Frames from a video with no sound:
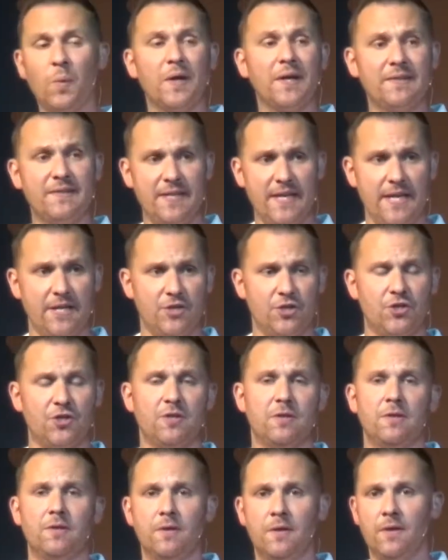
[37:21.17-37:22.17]
We're going to
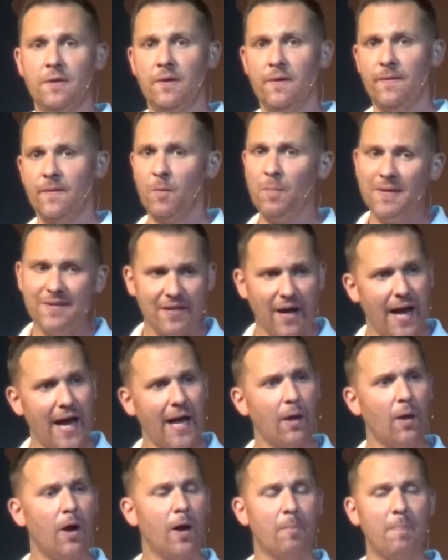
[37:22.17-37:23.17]
teach. There'll be
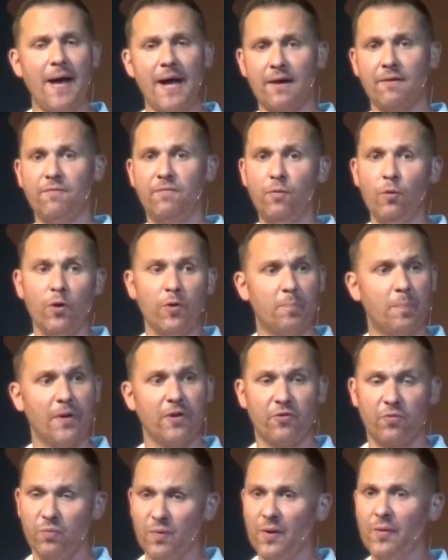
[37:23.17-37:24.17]
dialogue back and forth,
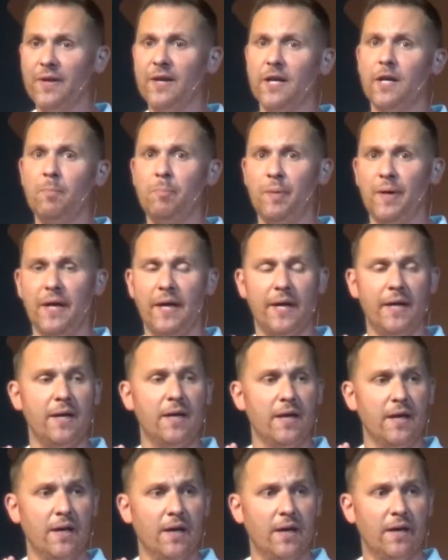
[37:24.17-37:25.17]
but it's really going to
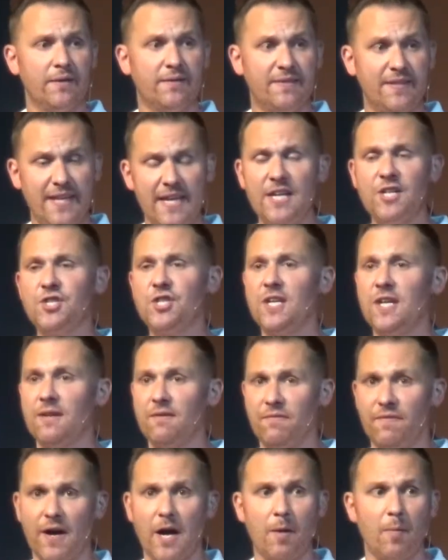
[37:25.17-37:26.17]
be a teaching
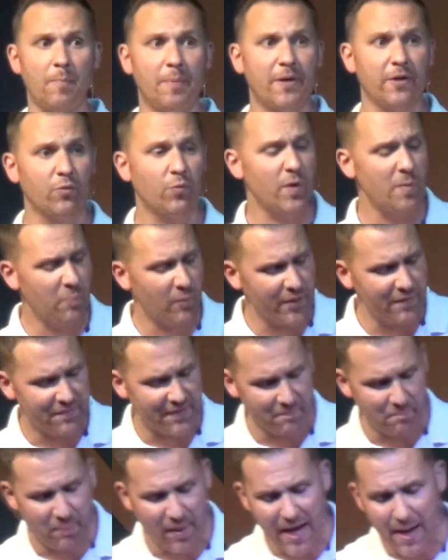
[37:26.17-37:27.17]
environment because we
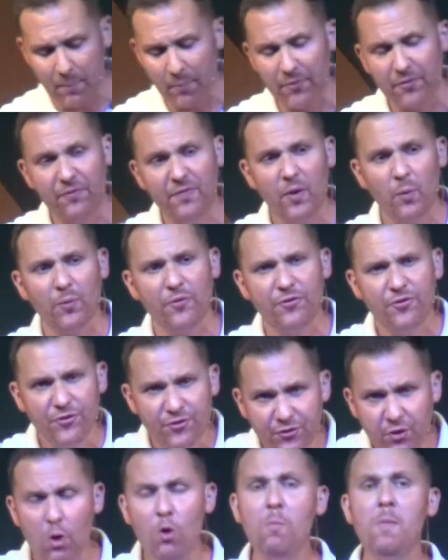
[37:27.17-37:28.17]
believe the Bible is filled with
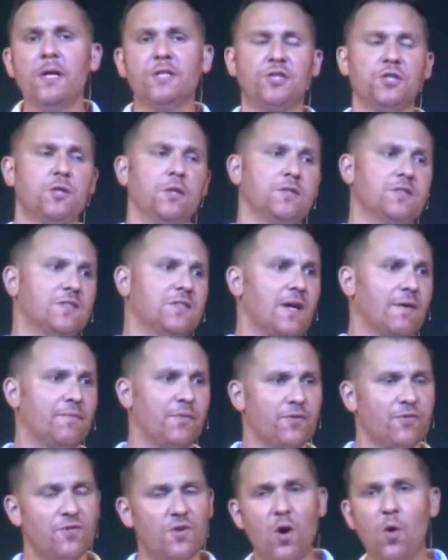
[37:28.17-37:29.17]
so much good
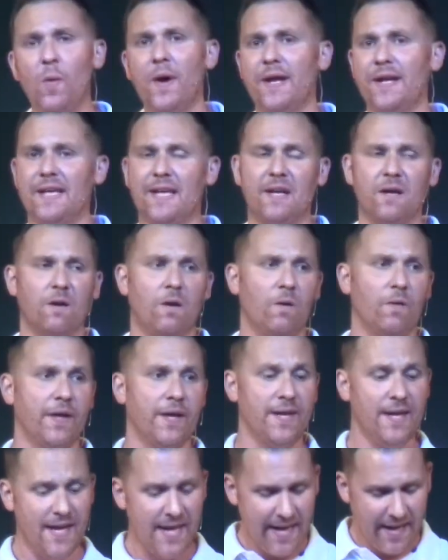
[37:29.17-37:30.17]
stuff. There's no way to get it
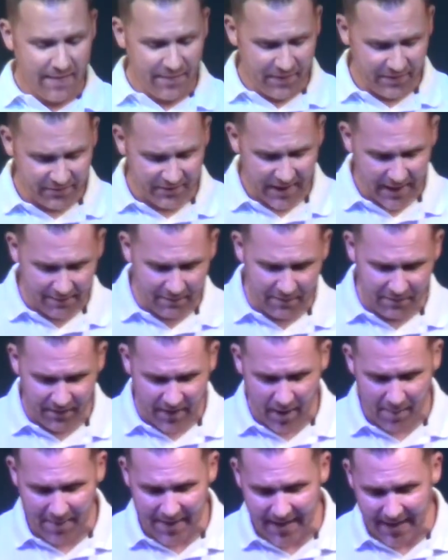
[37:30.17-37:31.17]
all in this kind of
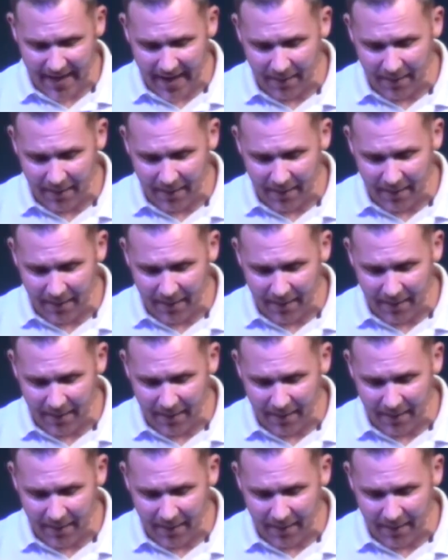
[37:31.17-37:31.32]
environment.